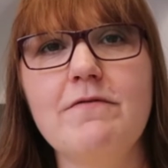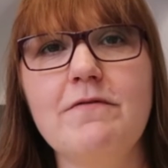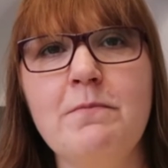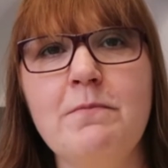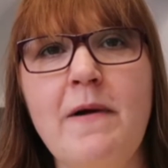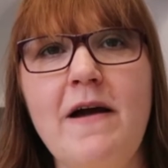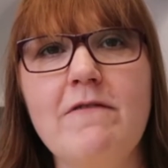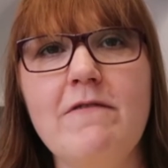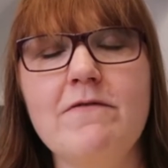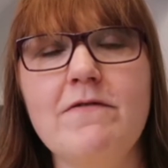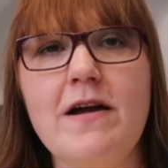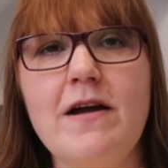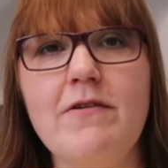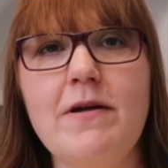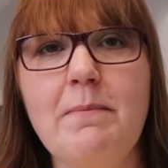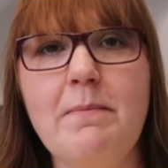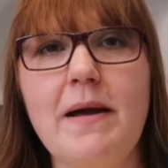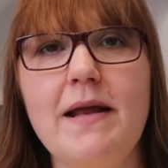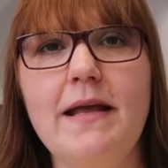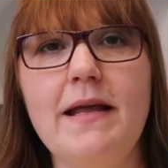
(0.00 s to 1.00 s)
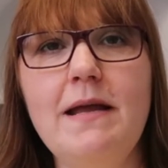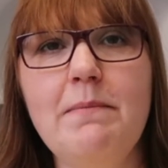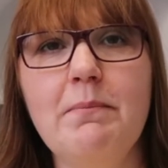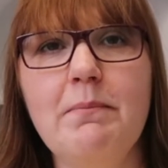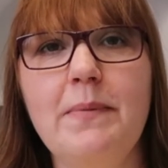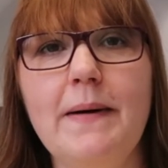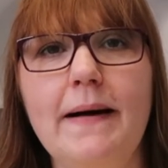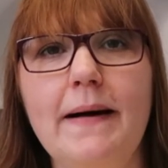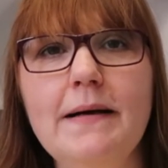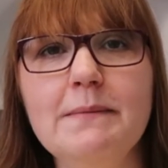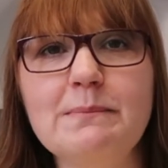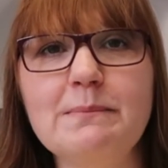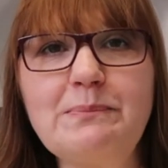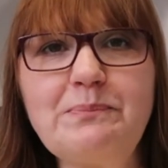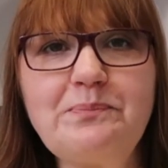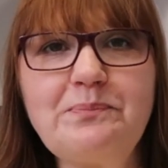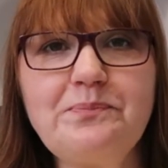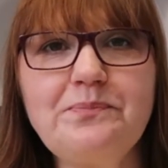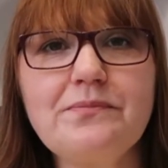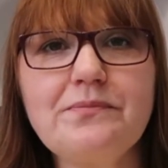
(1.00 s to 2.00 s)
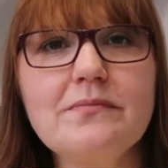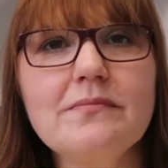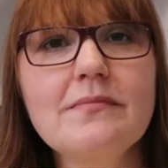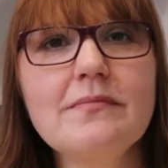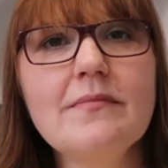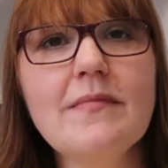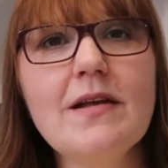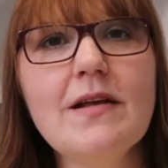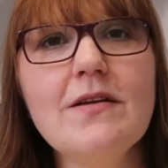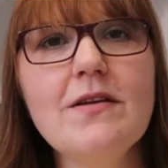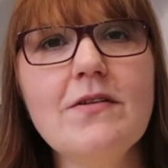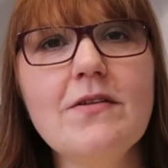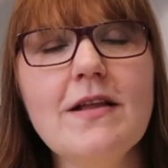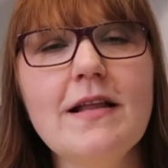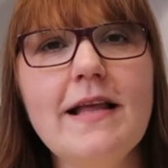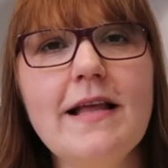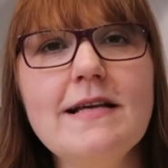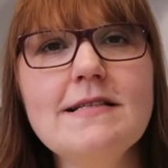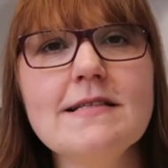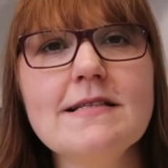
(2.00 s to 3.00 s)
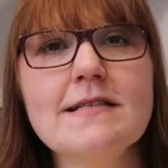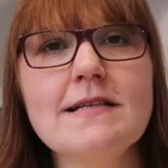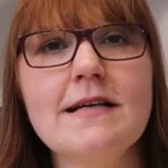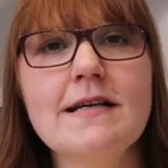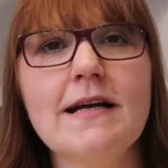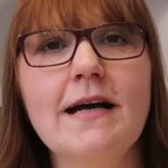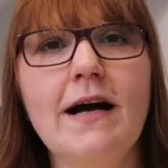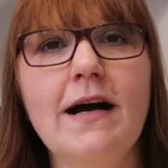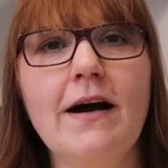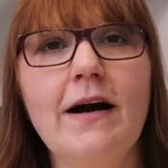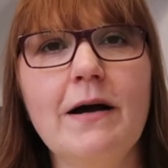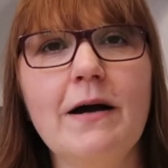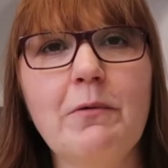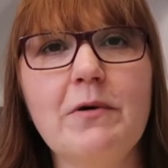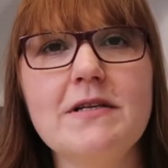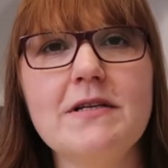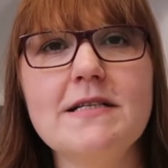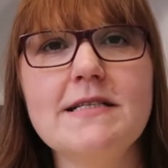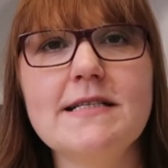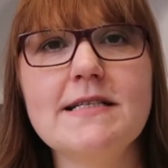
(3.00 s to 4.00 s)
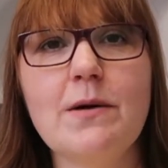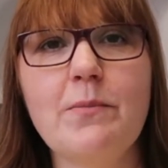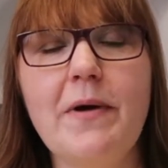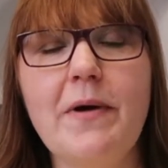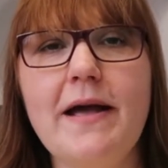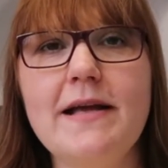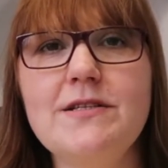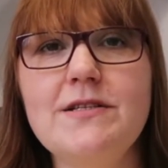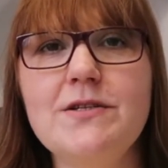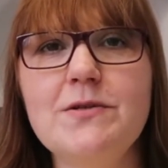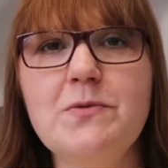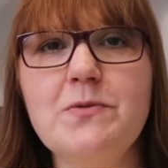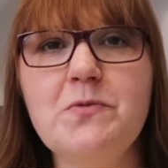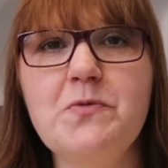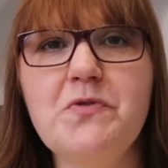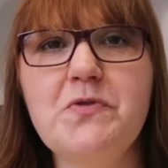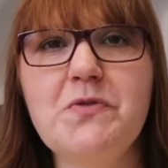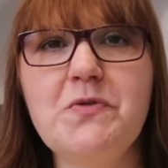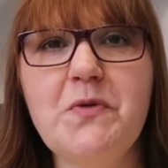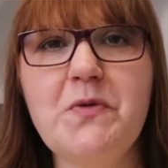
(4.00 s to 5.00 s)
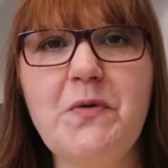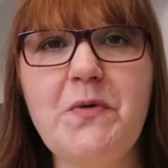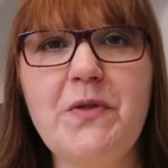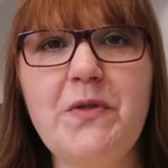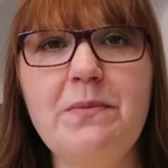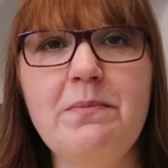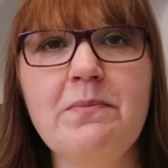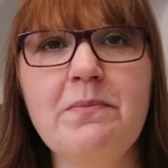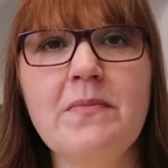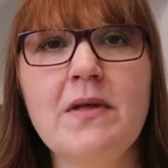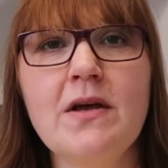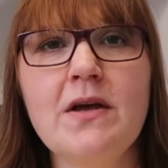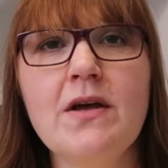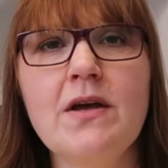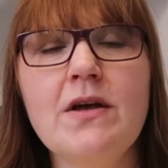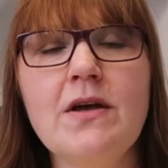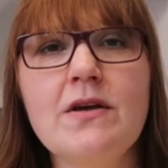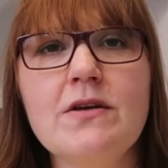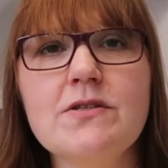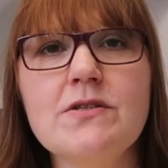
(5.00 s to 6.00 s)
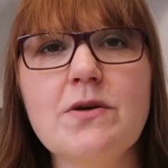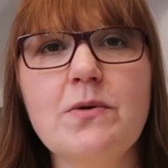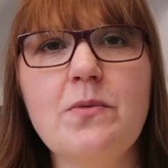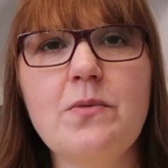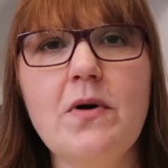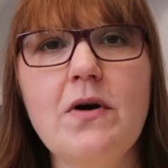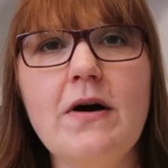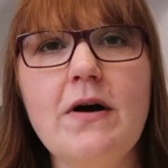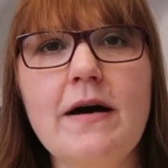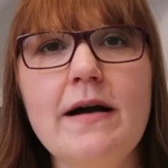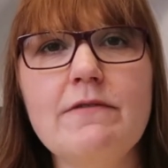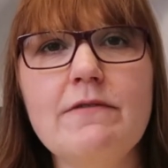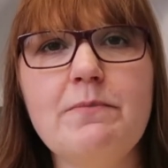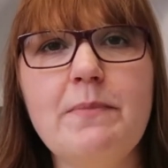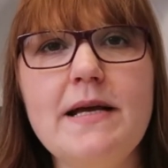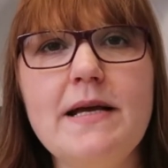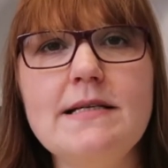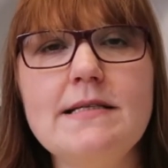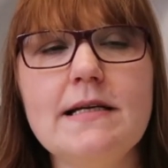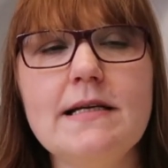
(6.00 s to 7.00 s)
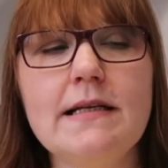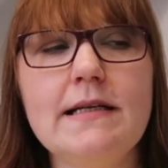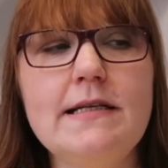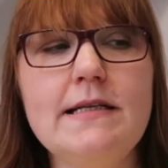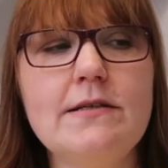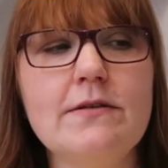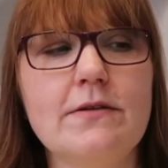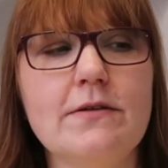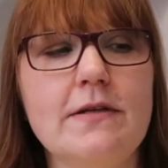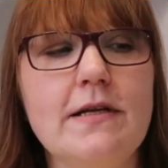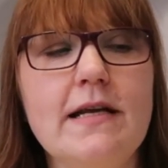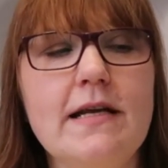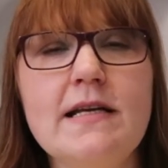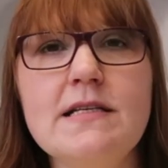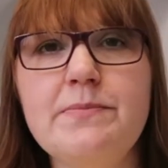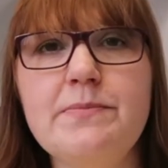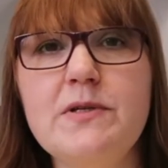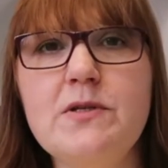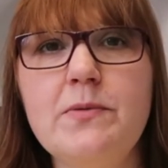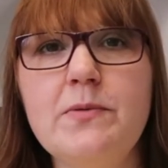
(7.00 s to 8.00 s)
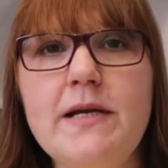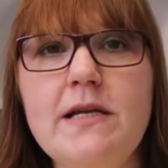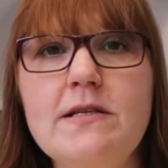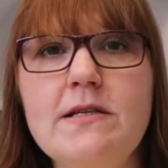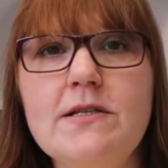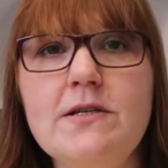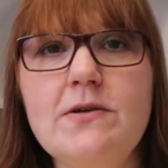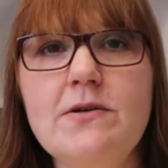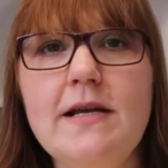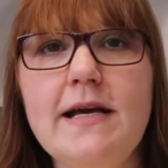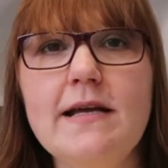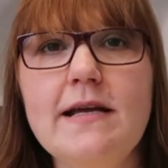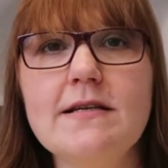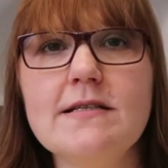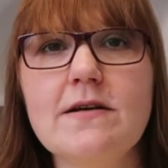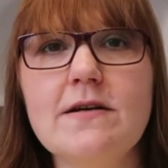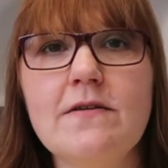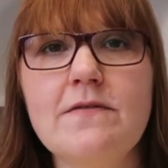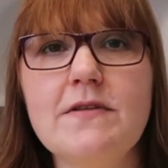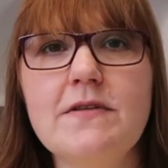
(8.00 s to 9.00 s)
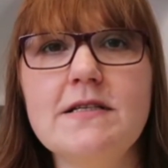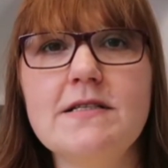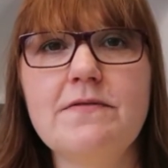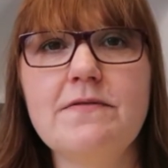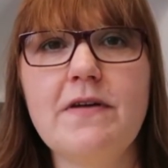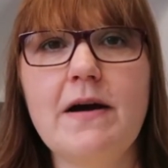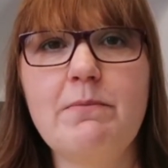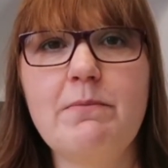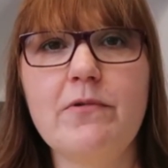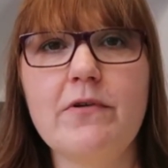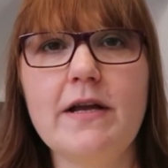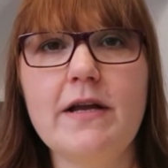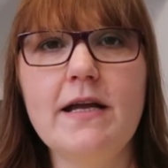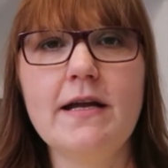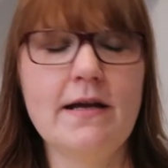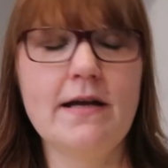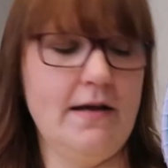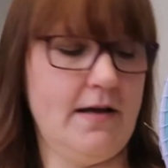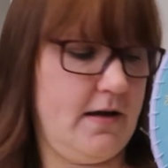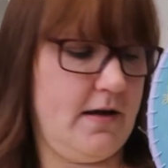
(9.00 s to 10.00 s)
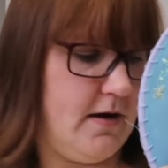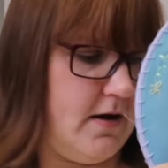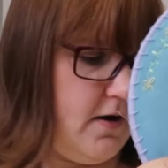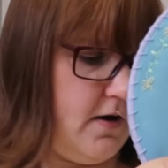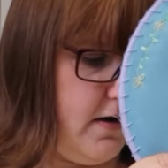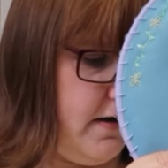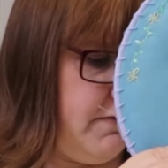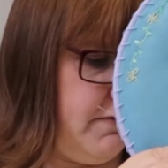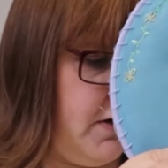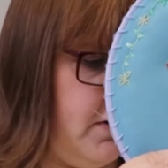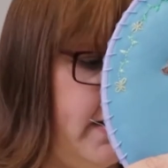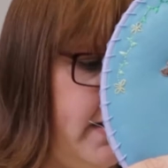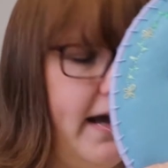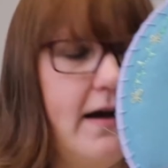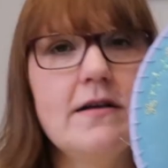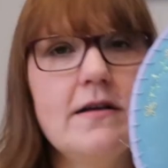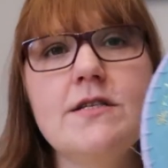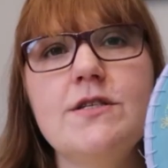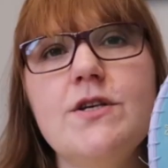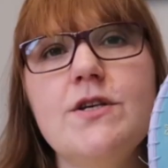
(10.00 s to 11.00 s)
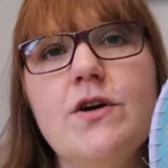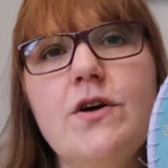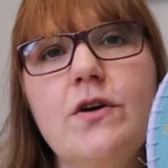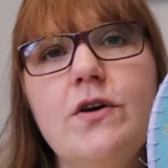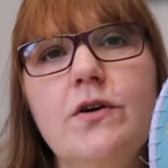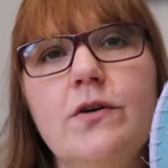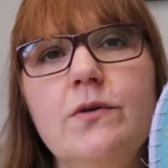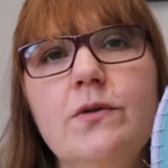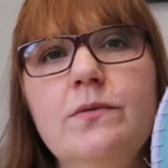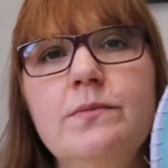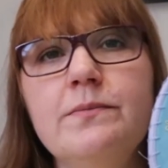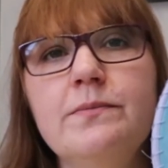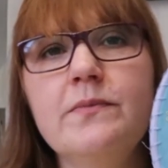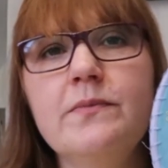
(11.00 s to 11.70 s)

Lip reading: very many, but nonetheless I wanted somewhere to store them. So what I've basically done is, between two layers of this fabric, I've cut out a circle